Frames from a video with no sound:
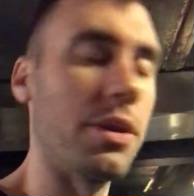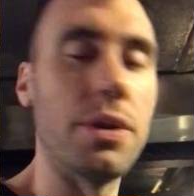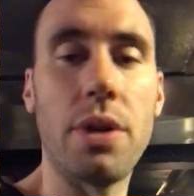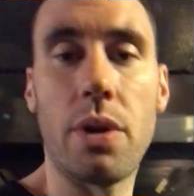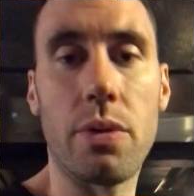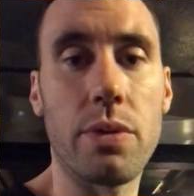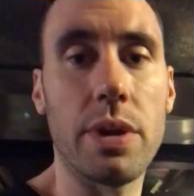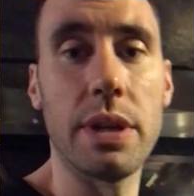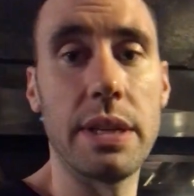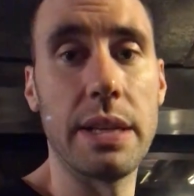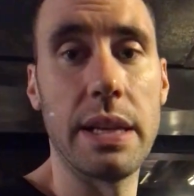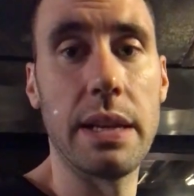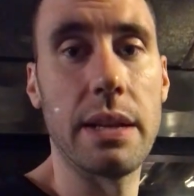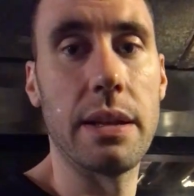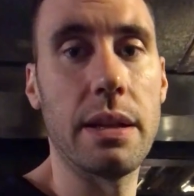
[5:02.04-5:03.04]
you don't really
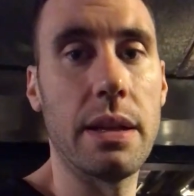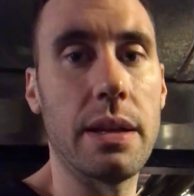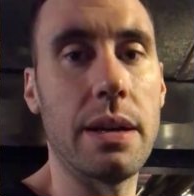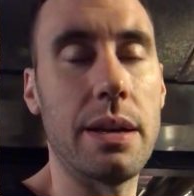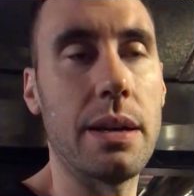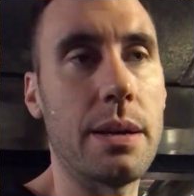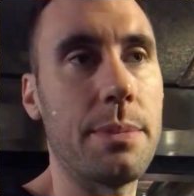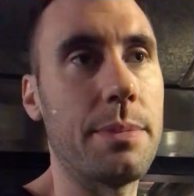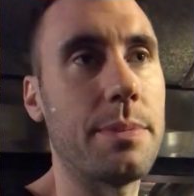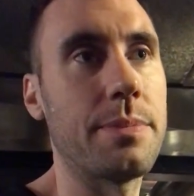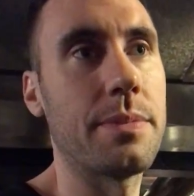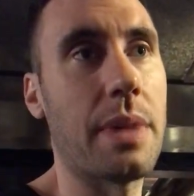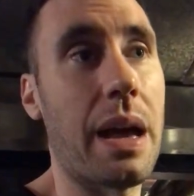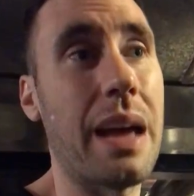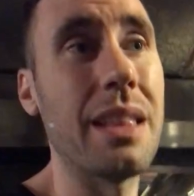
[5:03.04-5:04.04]
need it.
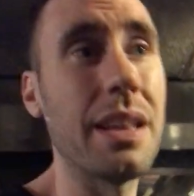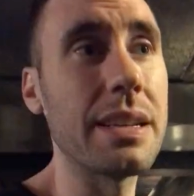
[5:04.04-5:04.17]
I